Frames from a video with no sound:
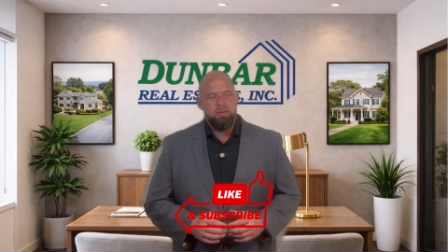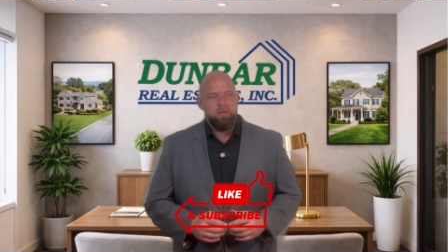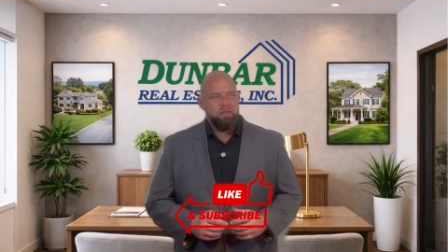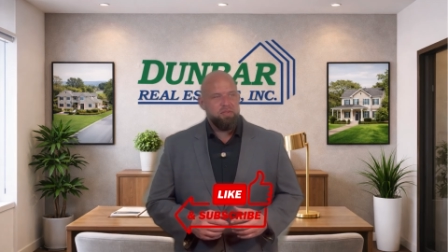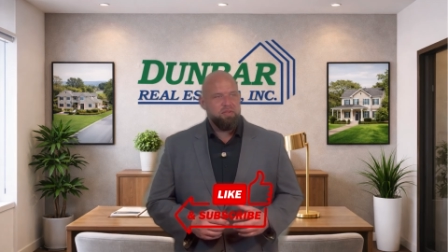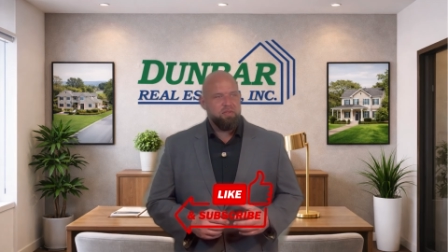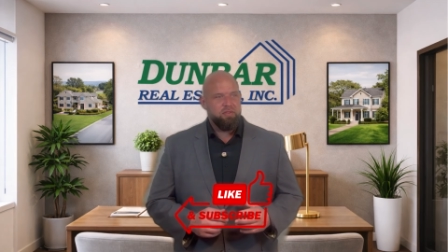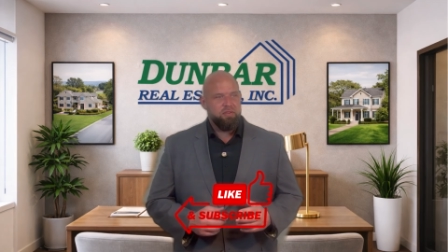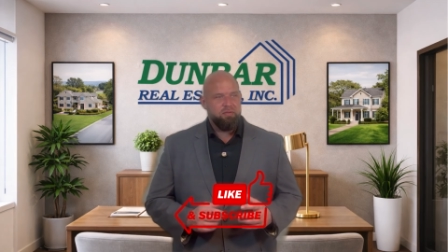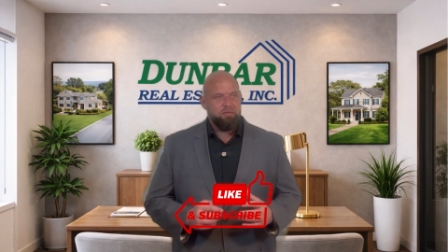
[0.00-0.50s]

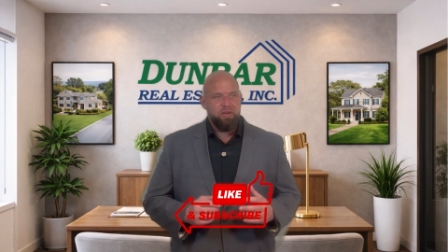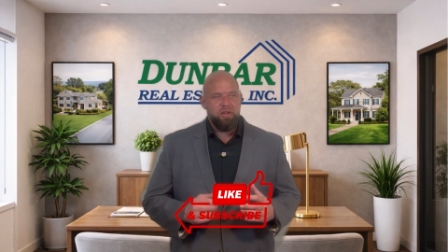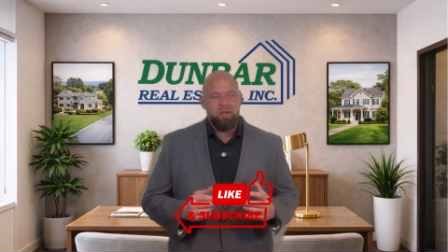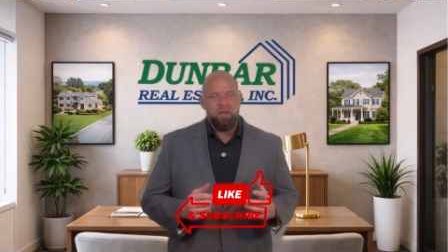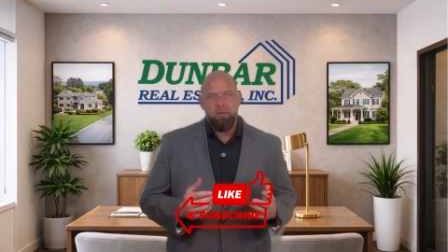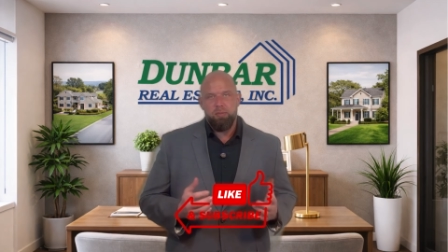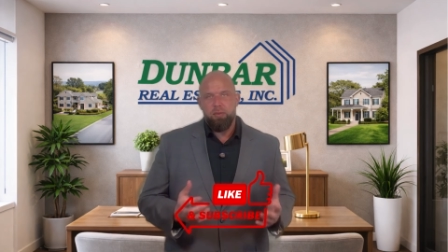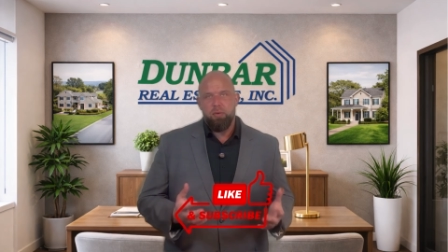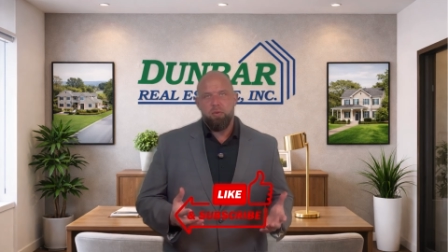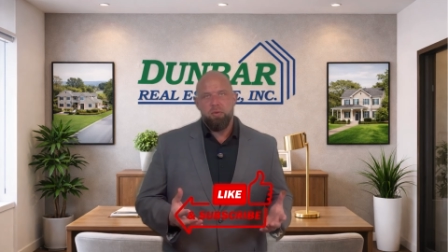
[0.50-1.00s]
this is a very
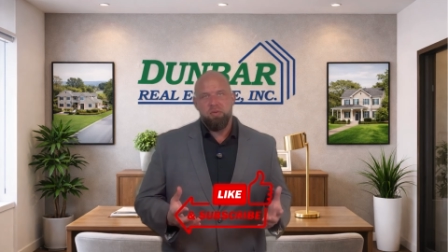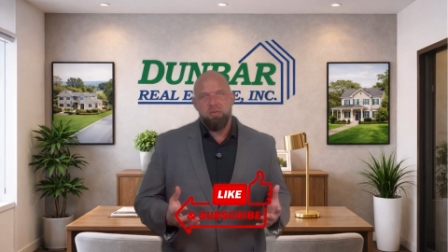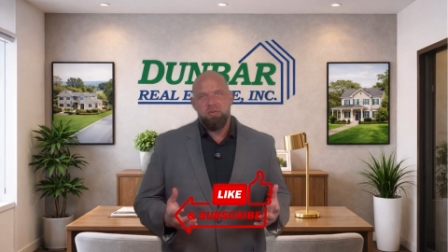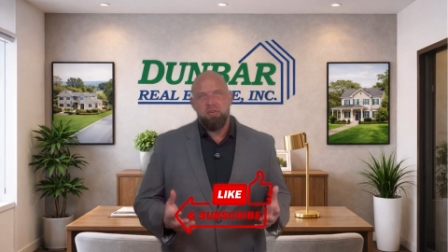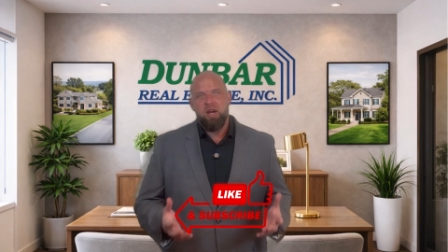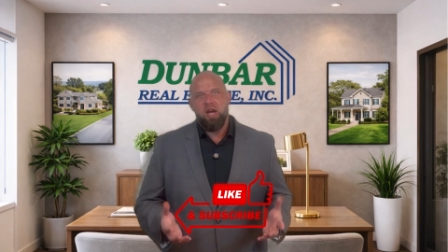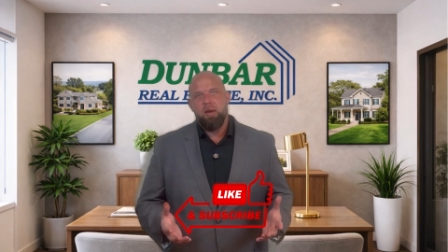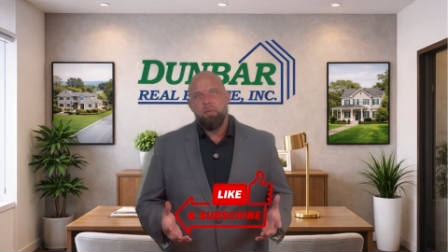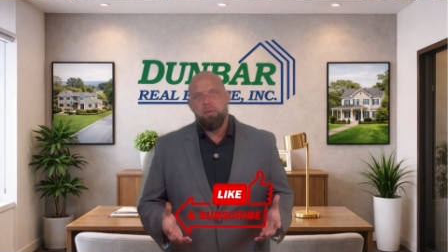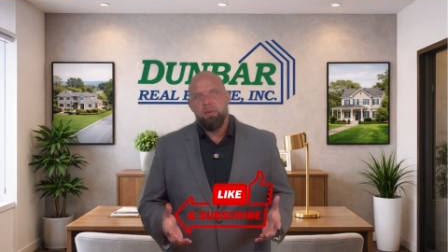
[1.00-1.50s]
important
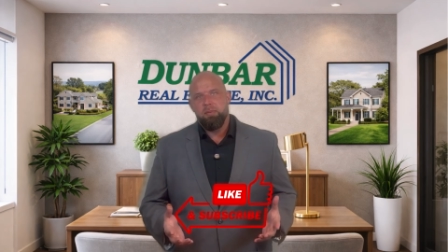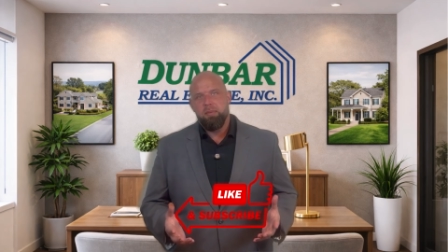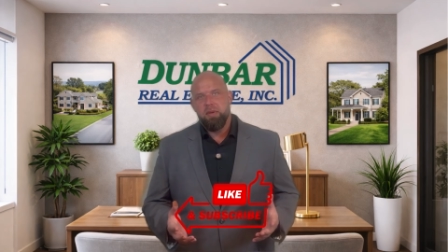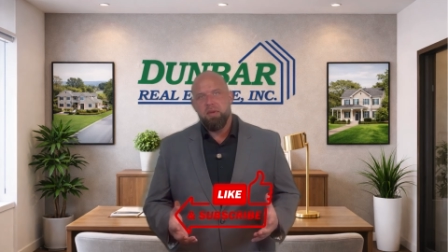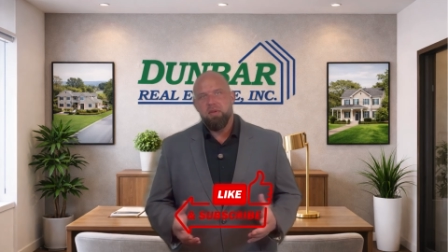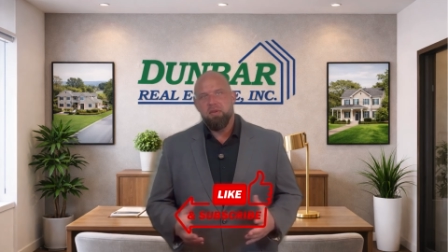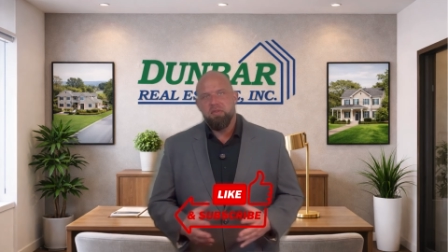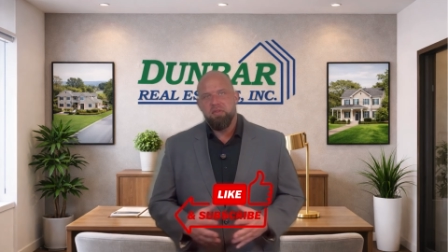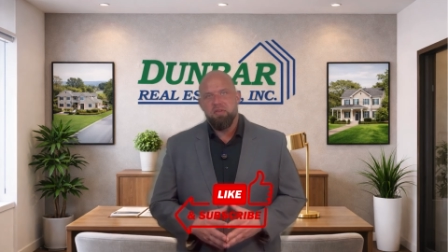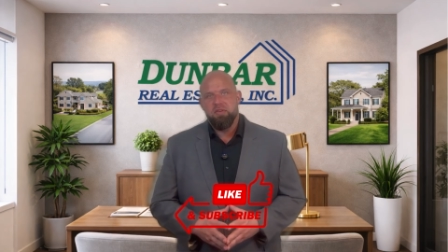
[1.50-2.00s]
topic
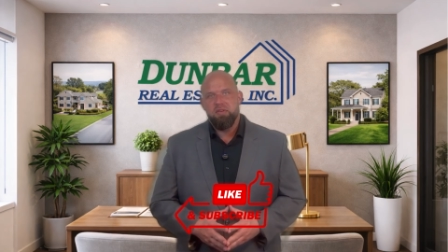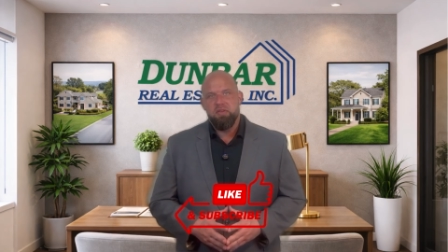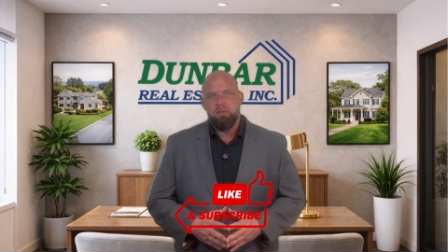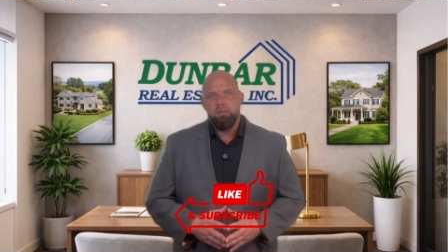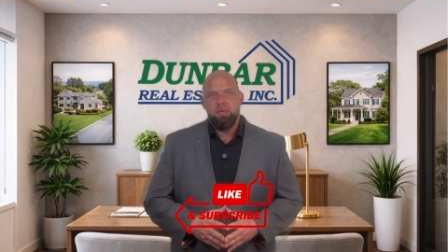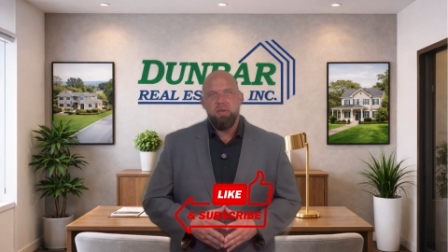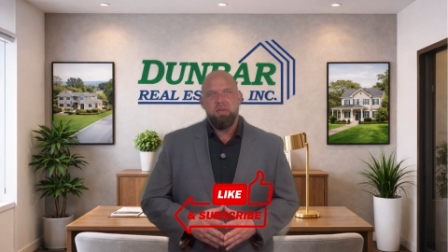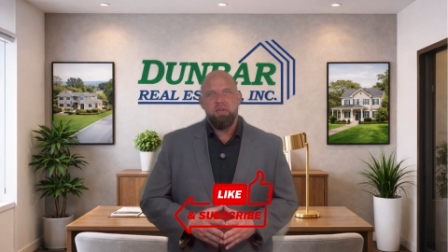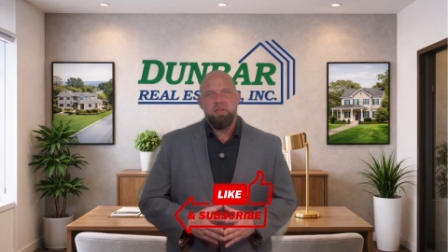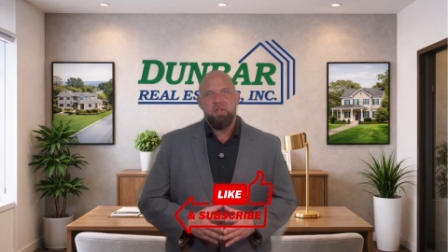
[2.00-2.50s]
because this
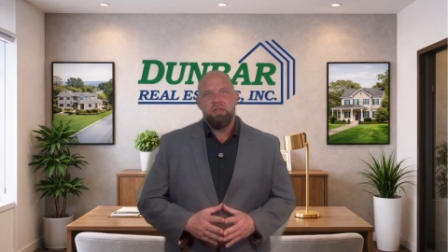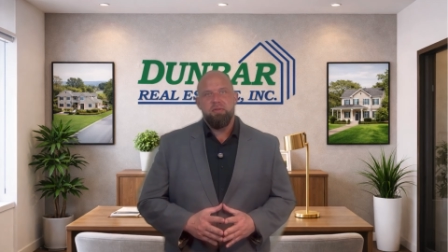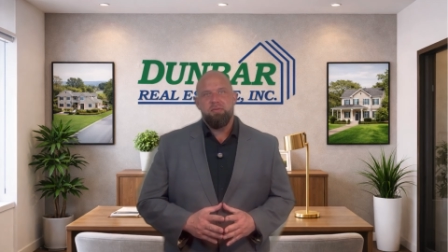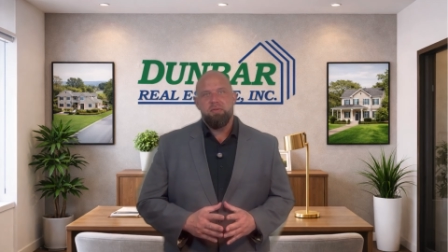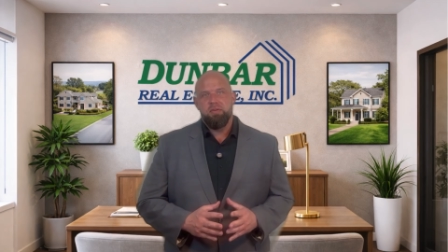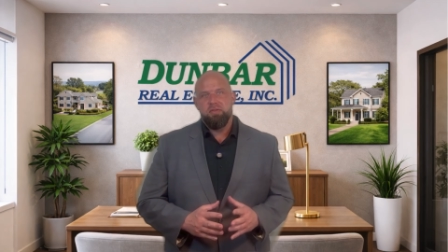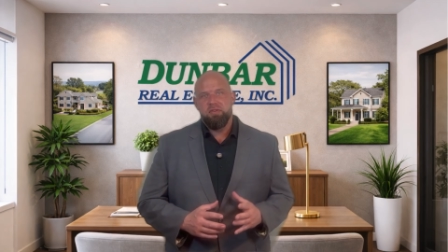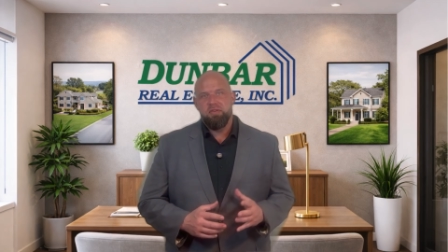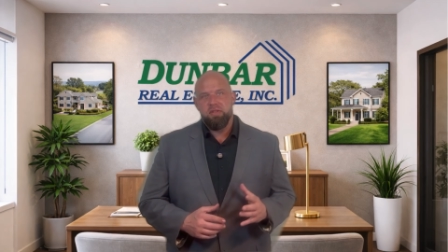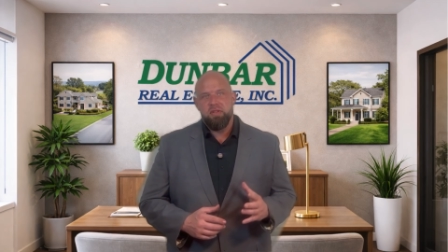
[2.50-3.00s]
could be the
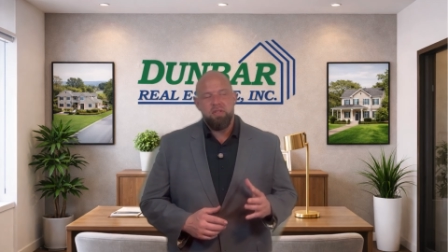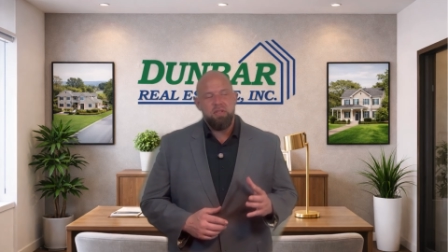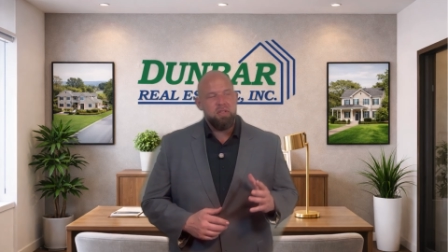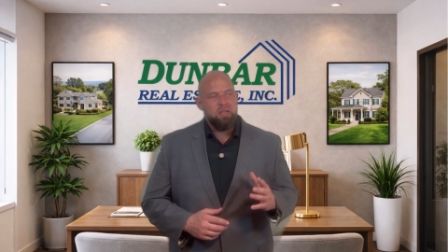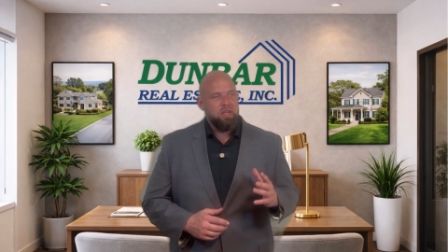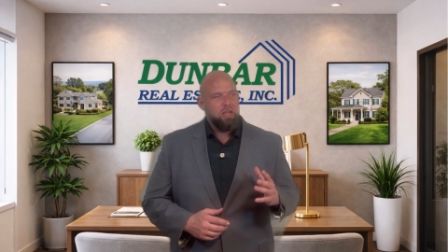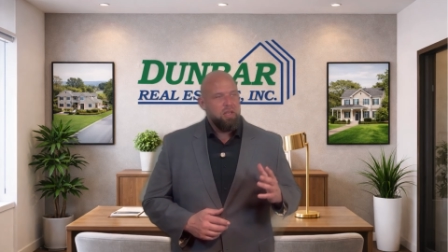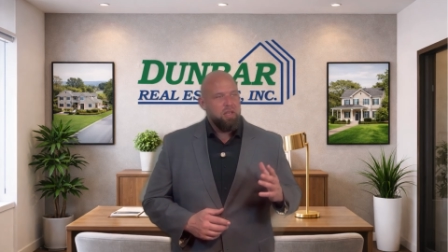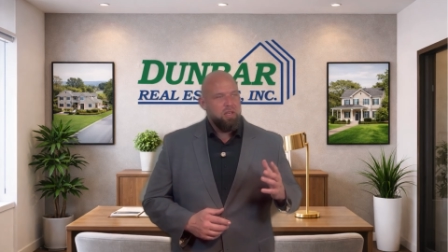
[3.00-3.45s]
difference in